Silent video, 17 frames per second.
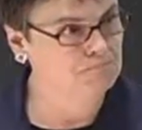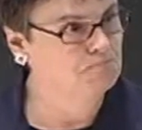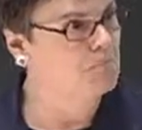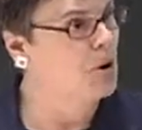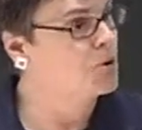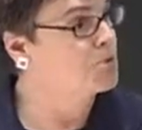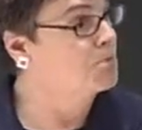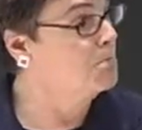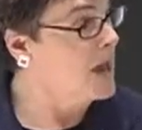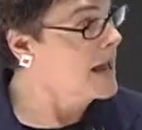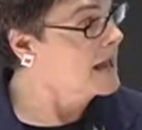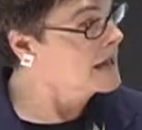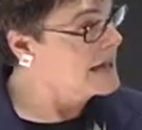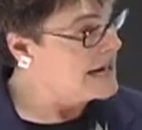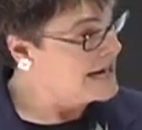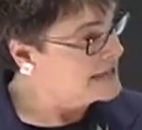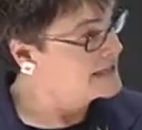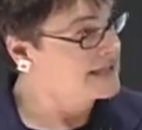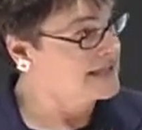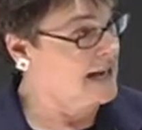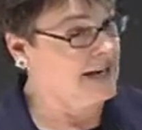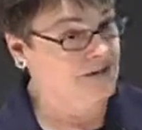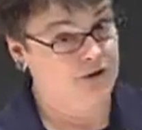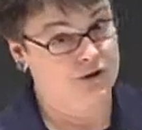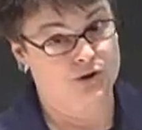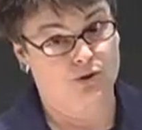both men
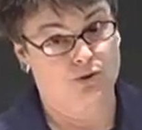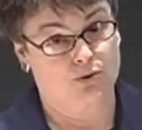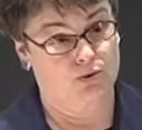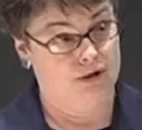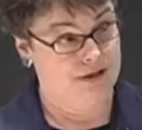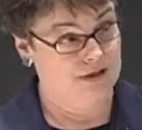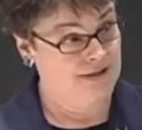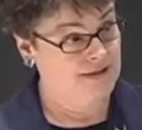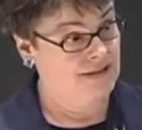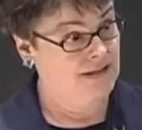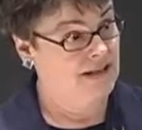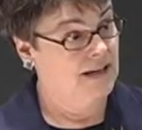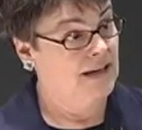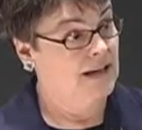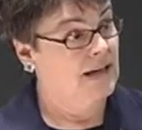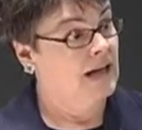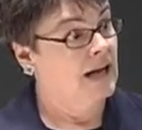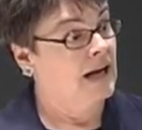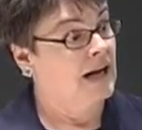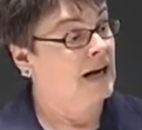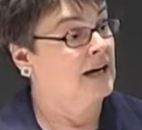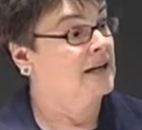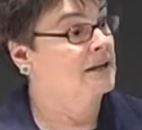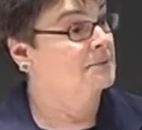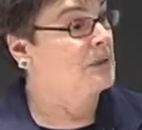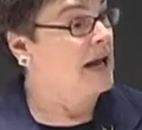inside the stories
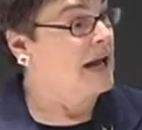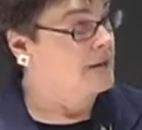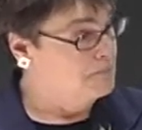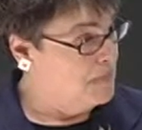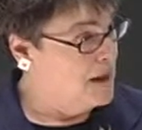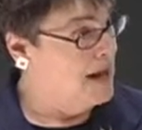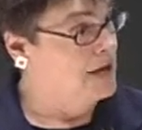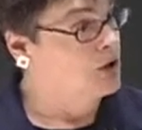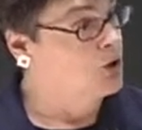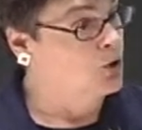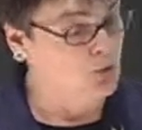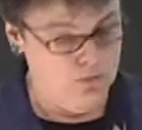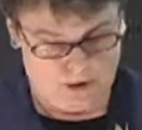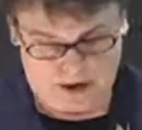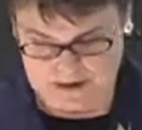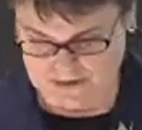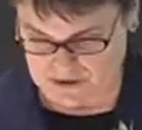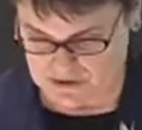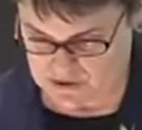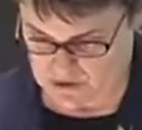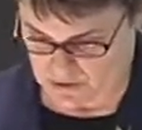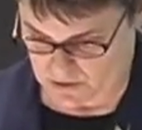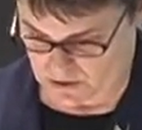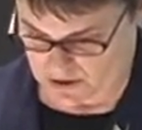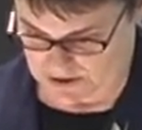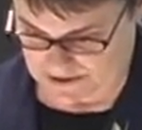um, and men who read the
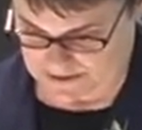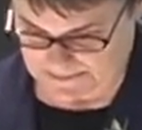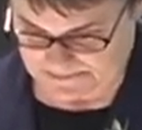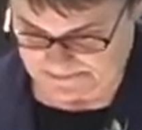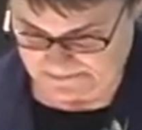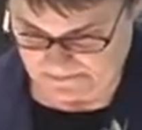stories.